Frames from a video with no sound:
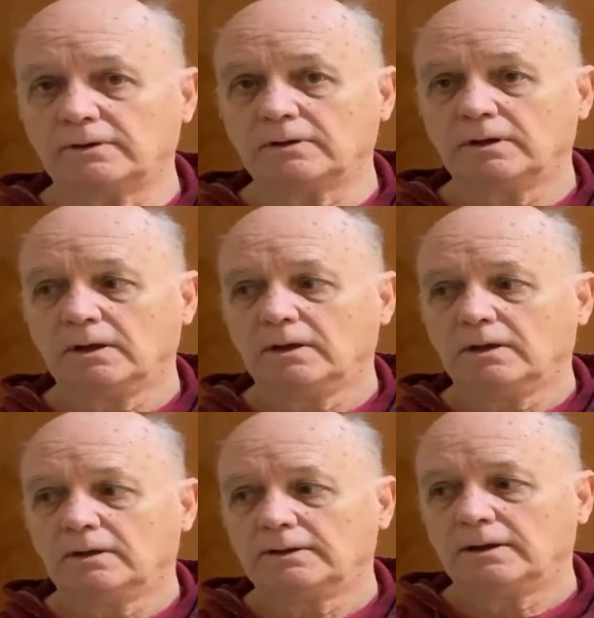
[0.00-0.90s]
the
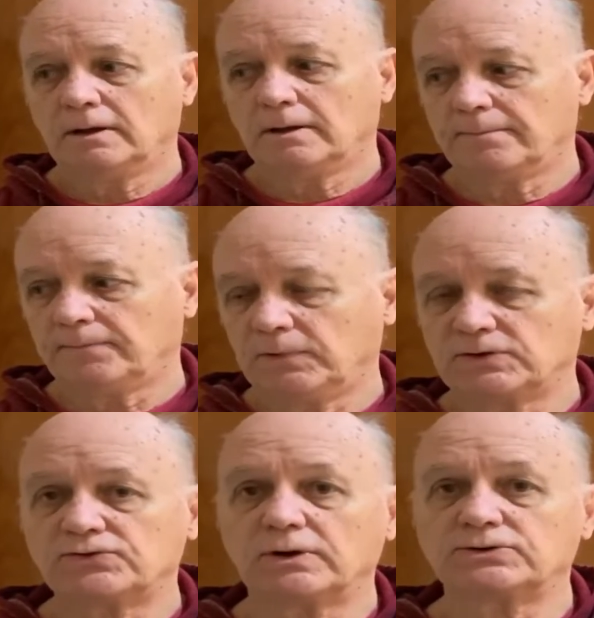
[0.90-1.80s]

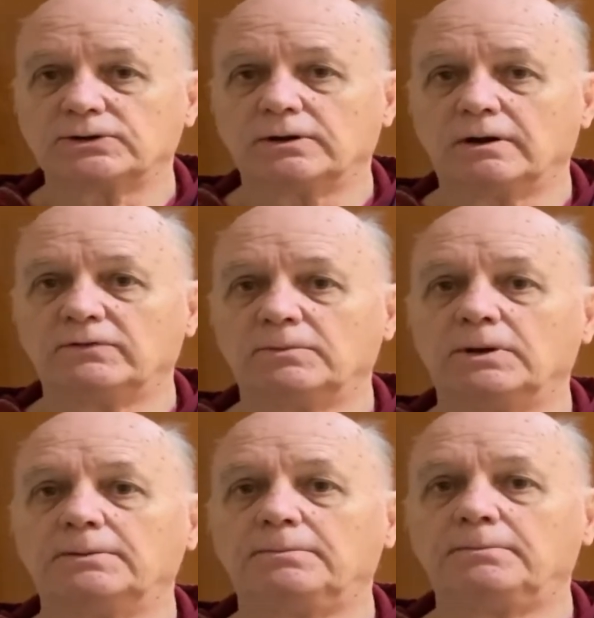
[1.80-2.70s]
destruction of the
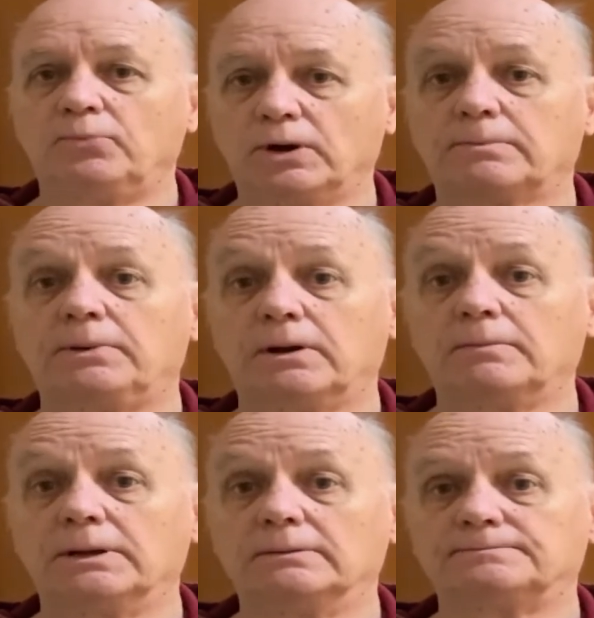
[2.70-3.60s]
mud brick
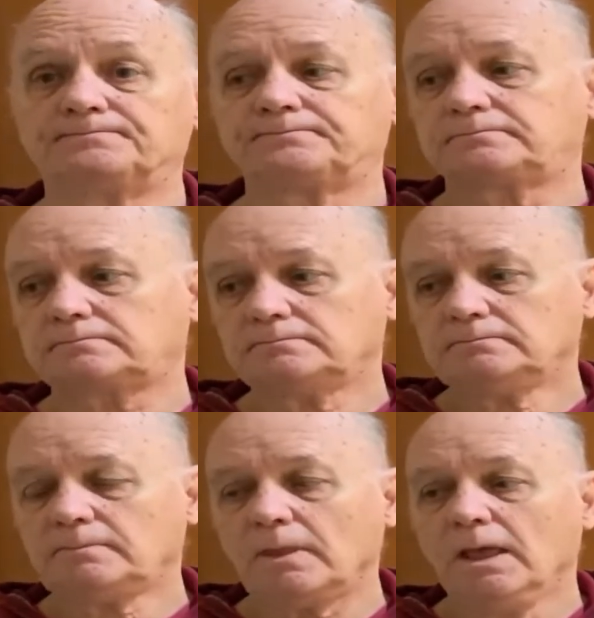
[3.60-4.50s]
pyramid.
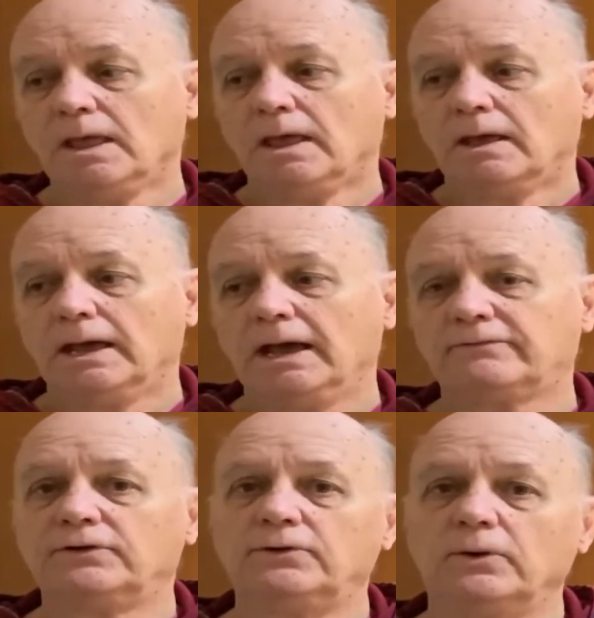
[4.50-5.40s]

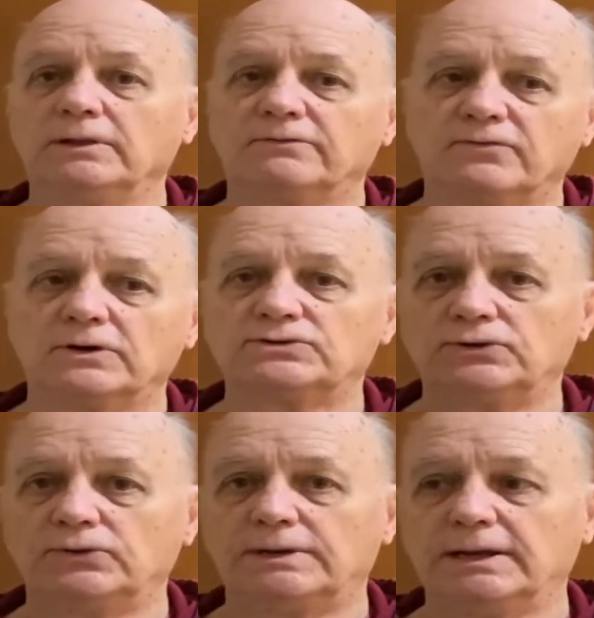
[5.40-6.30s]
After doing the first
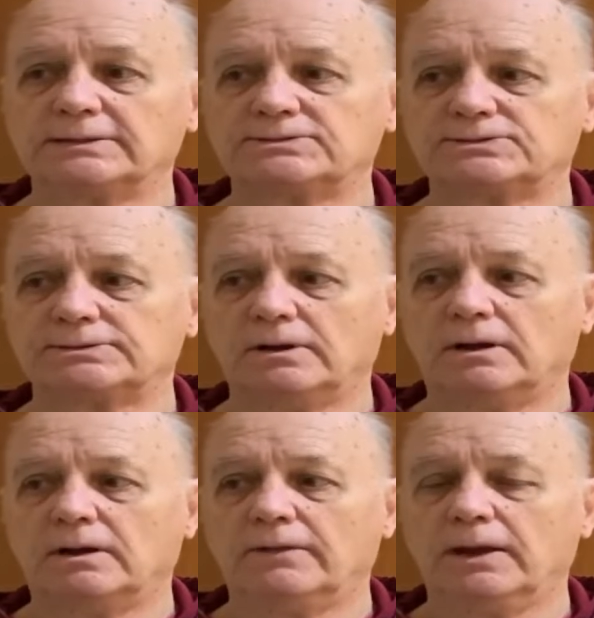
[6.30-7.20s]
2 tests,
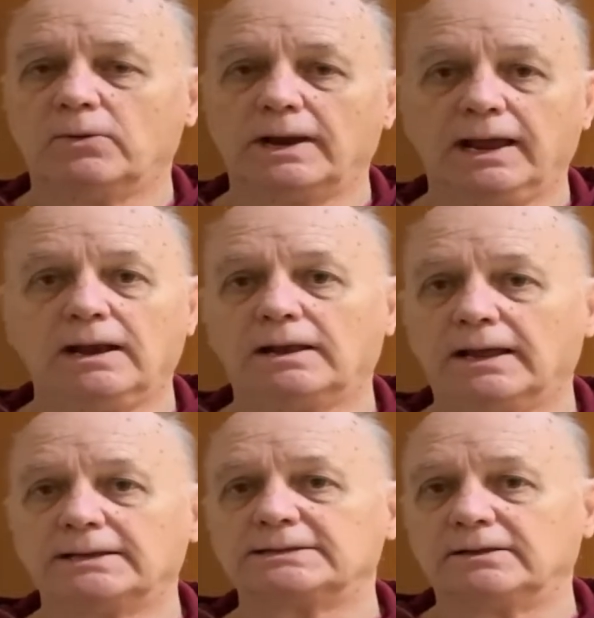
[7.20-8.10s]
they were
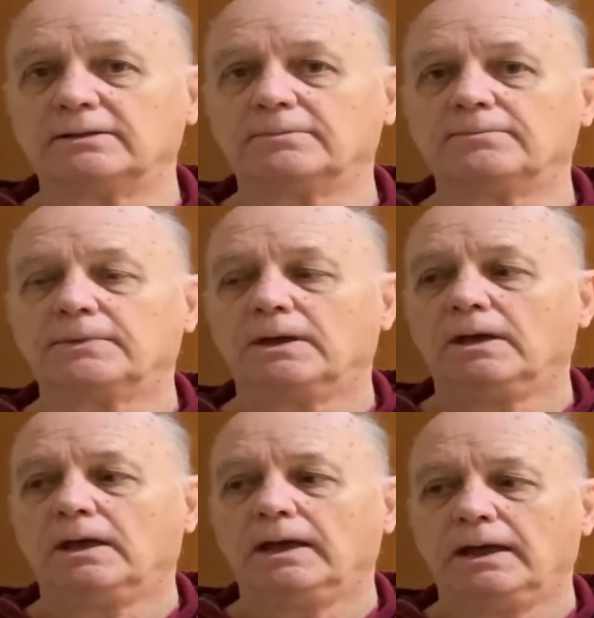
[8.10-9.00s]
analyzing them
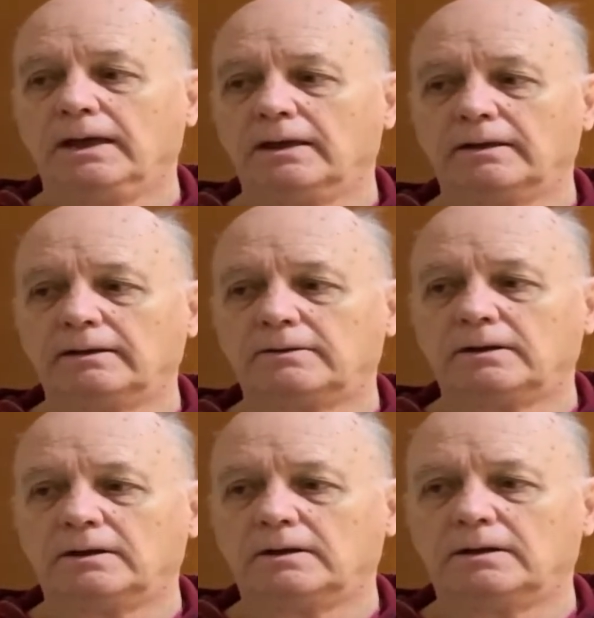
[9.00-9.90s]
and
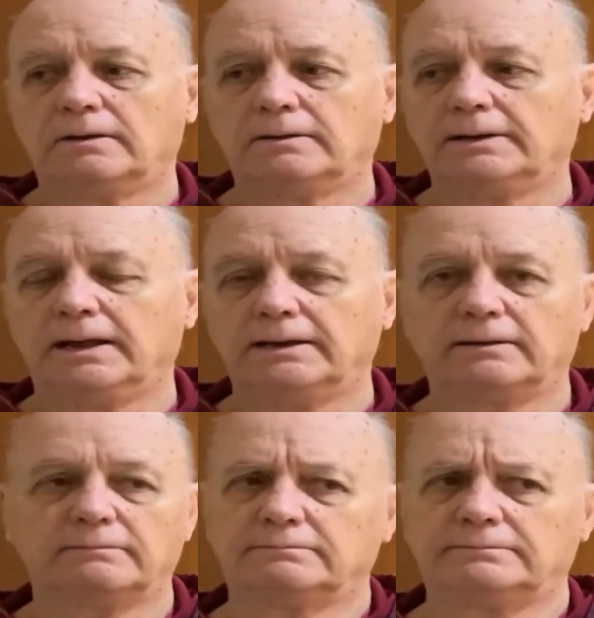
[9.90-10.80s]
not
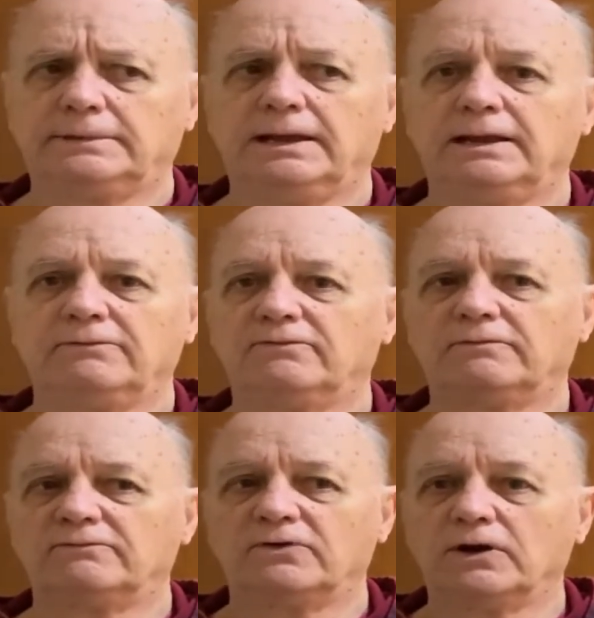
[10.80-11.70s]

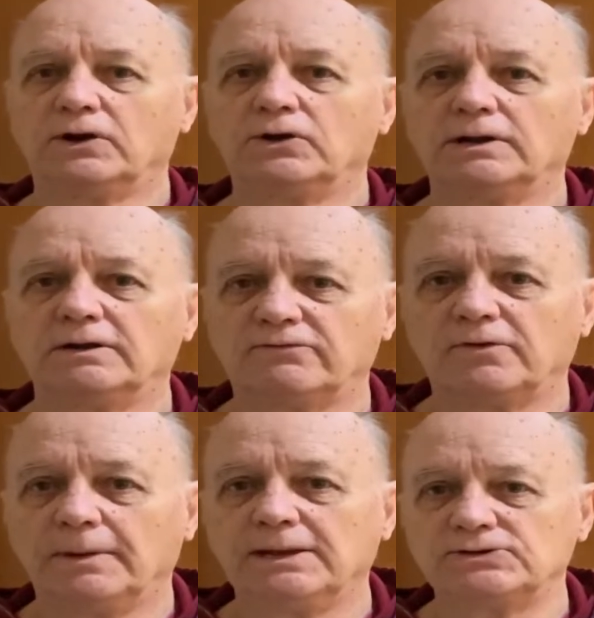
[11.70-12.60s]
getting very good
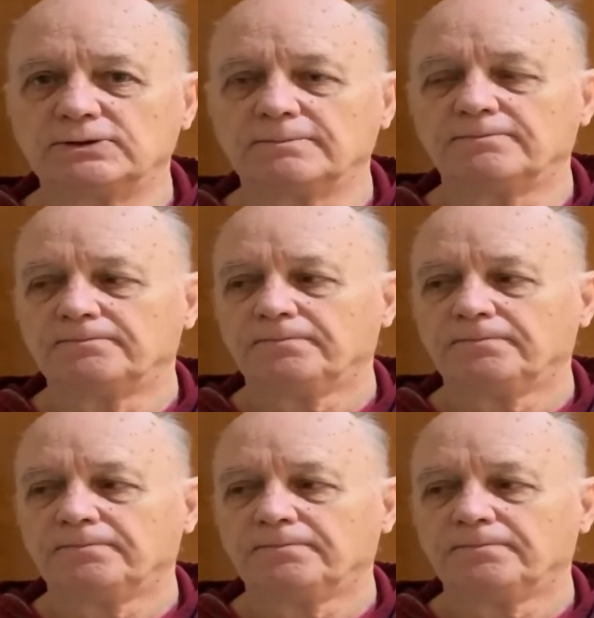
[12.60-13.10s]
information.